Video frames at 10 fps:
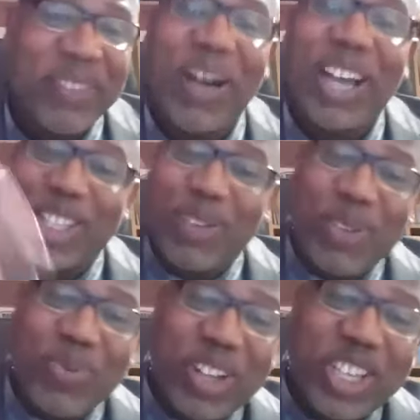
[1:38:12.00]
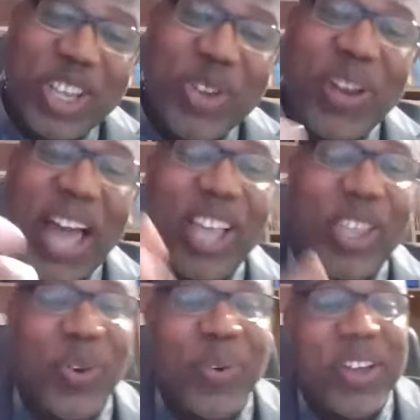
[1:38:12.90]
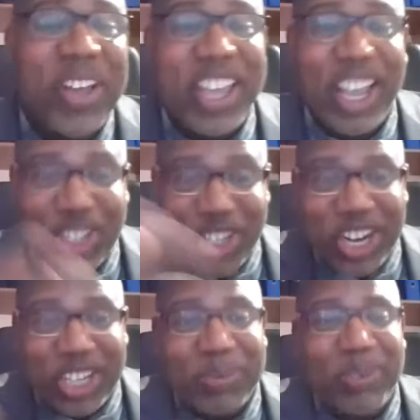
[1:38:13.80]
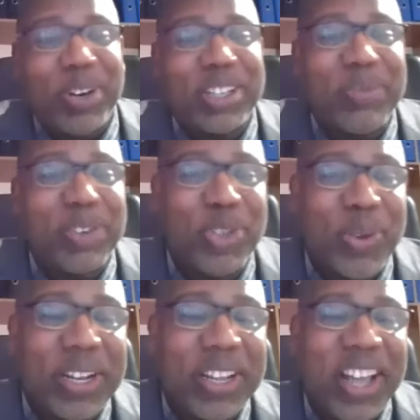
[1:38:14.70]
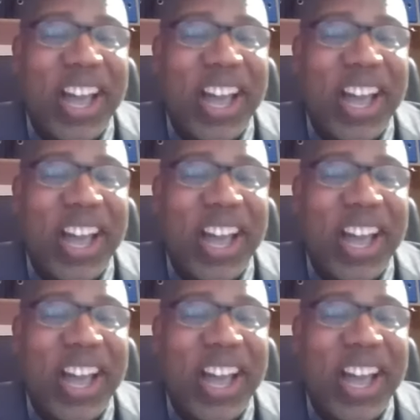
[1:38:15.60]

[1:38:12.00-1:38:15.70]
Pastor was once a youth like you. He has shared some of what you've been doing.